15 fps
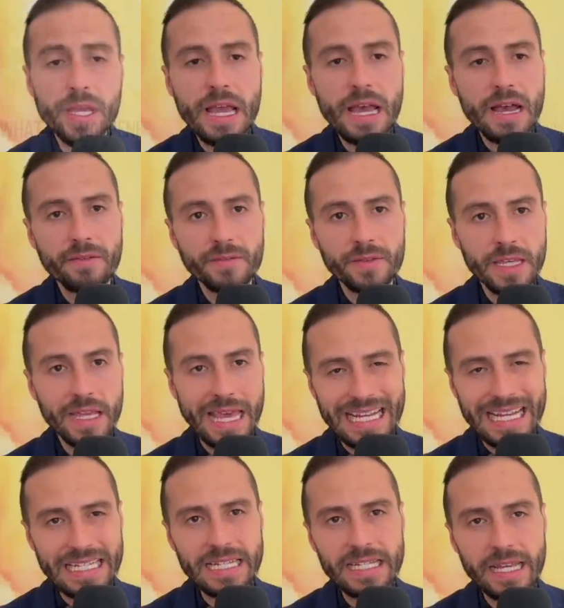have the
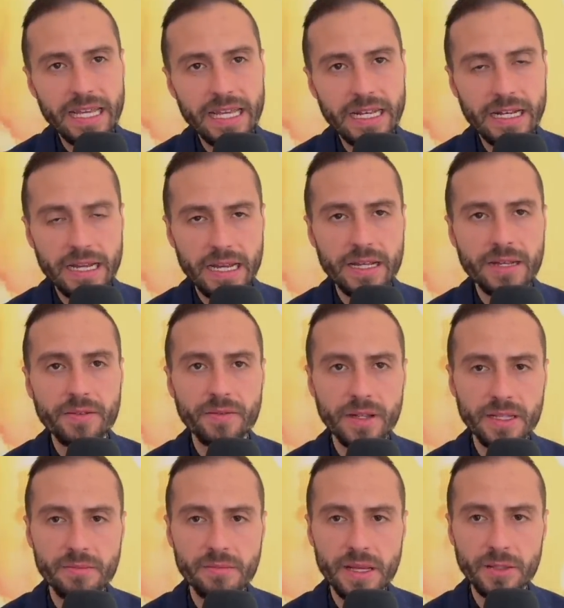eighteen eighty-nine
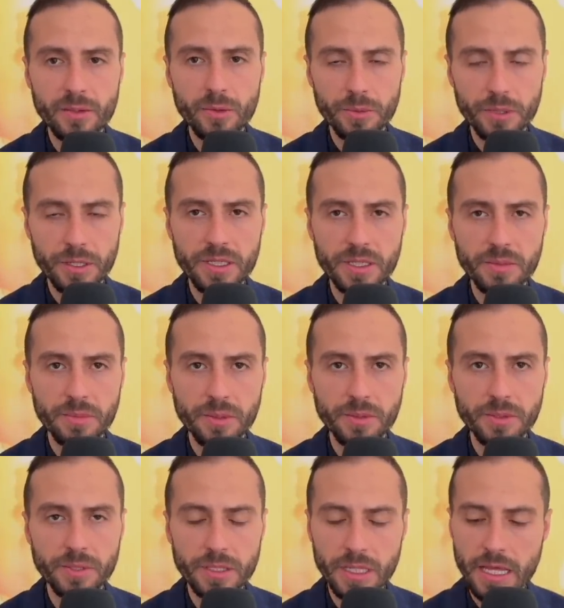fundamental
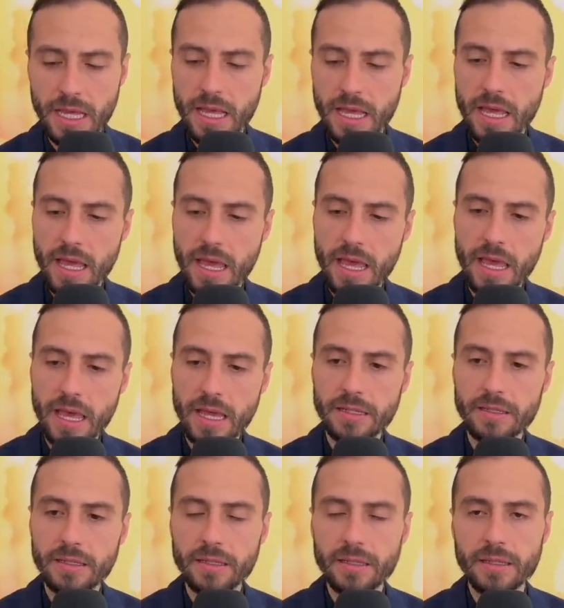principles
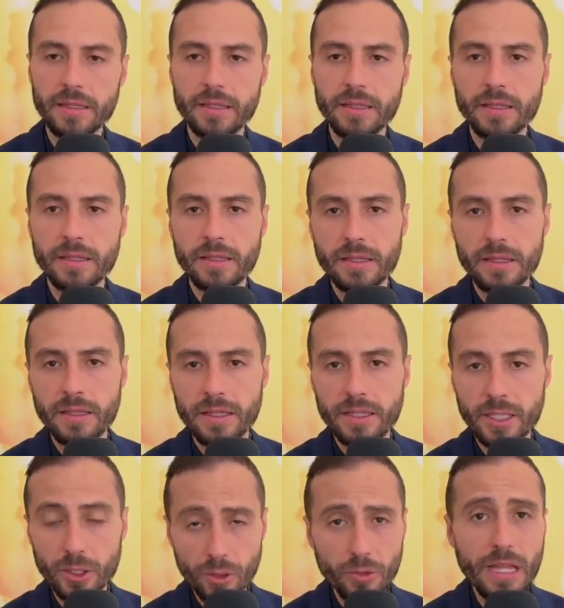and
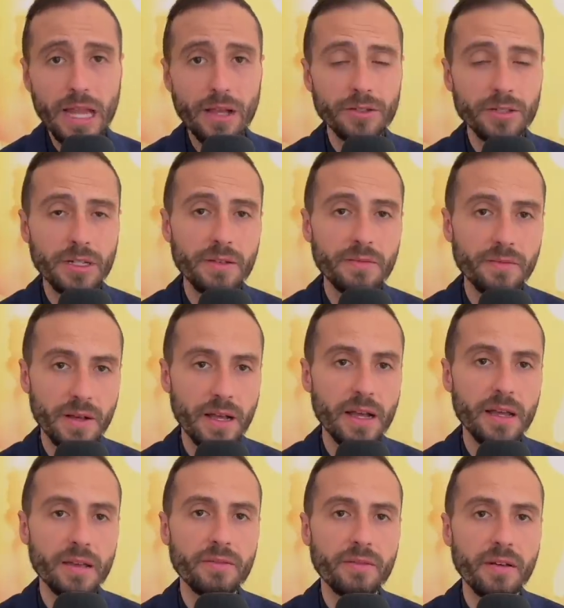the two thousand
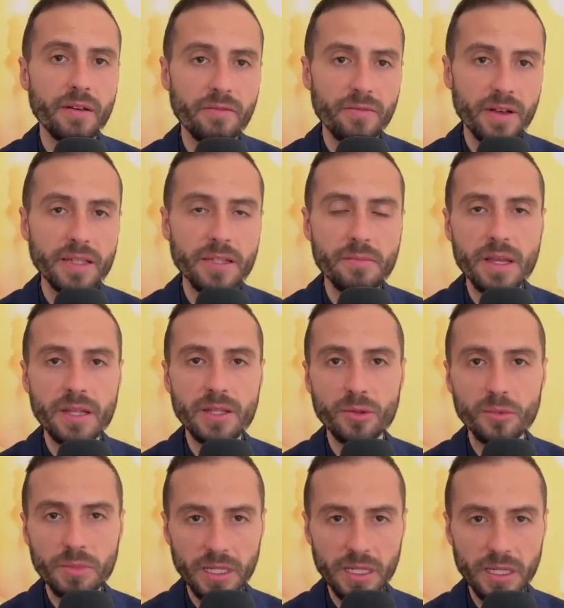five
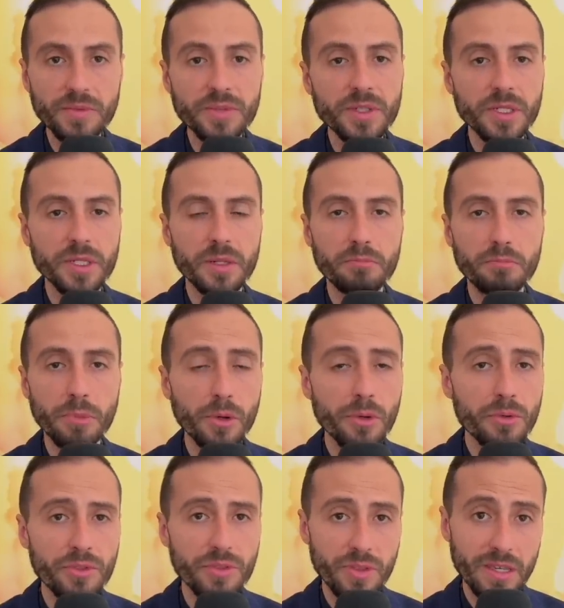fundamental beliefs.
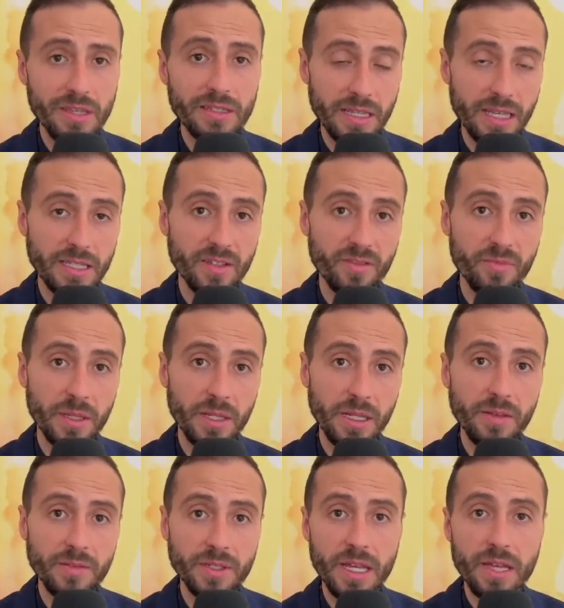Both these sets of
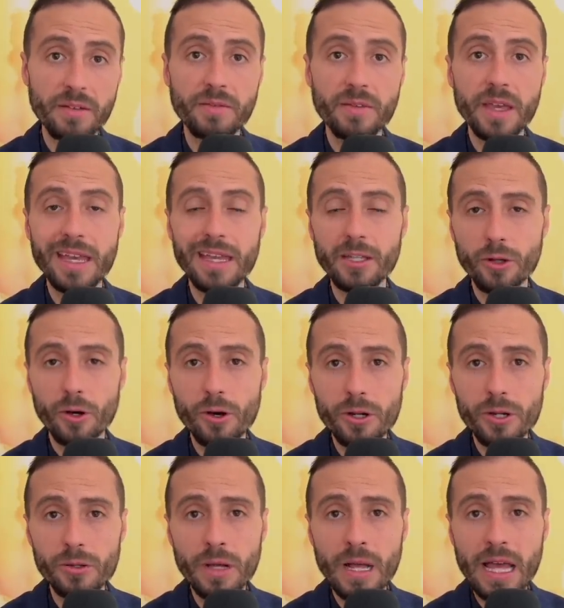beliefs have a
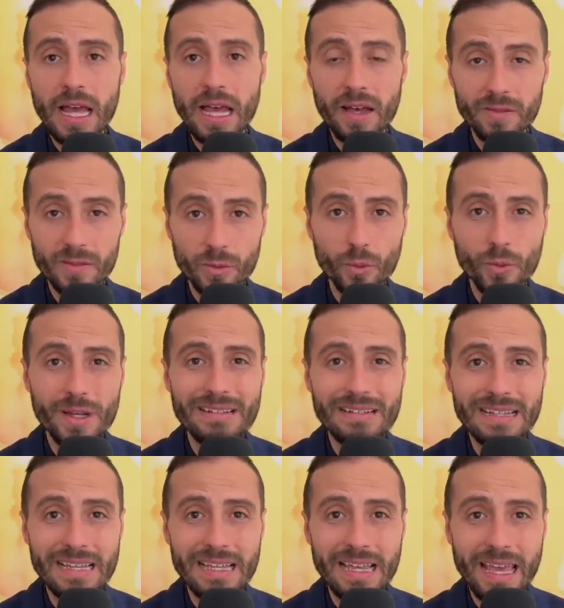total of
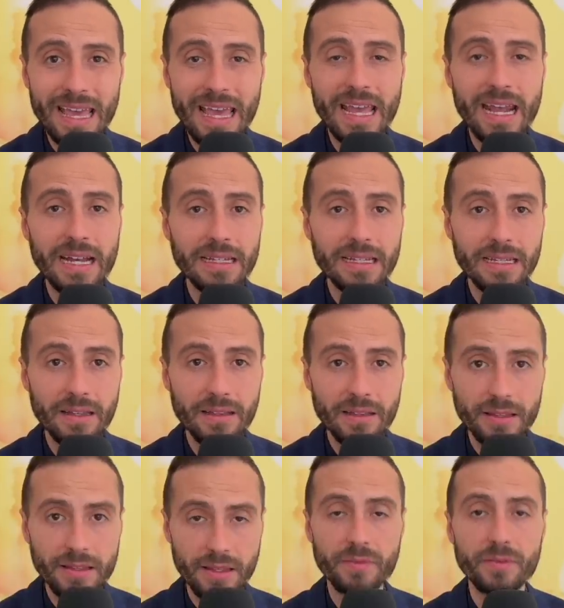twenty-eight
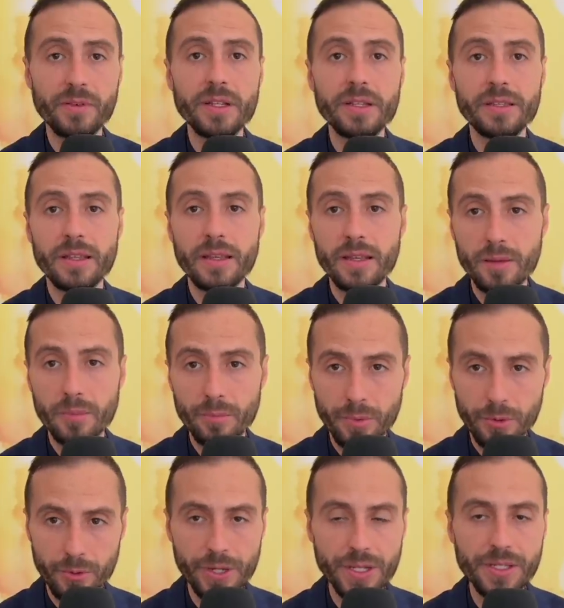different
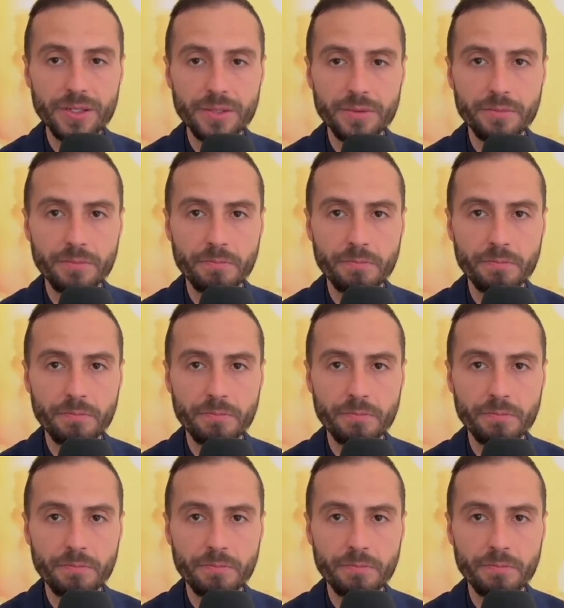points.